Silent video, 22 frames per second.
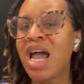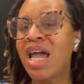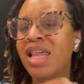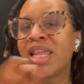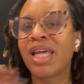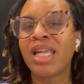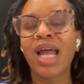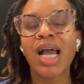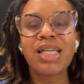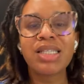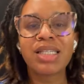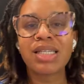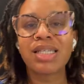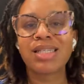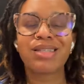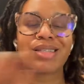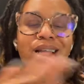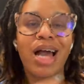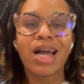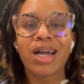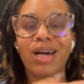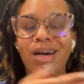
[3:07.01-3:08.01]
The next is
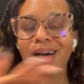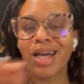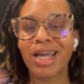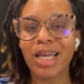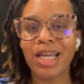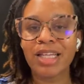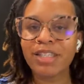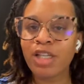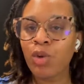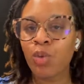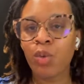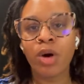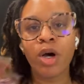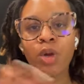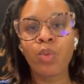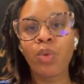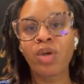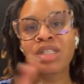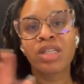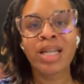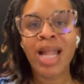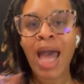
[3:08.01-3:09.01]
like an easy one.
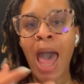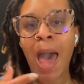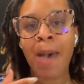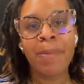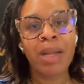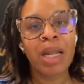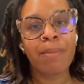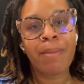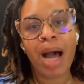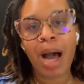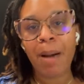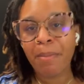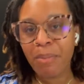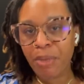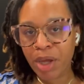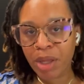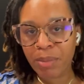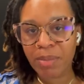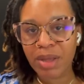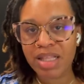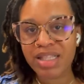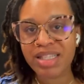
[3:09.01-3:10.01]
What's going to happen in my
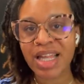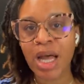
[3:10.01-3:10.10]
appointments?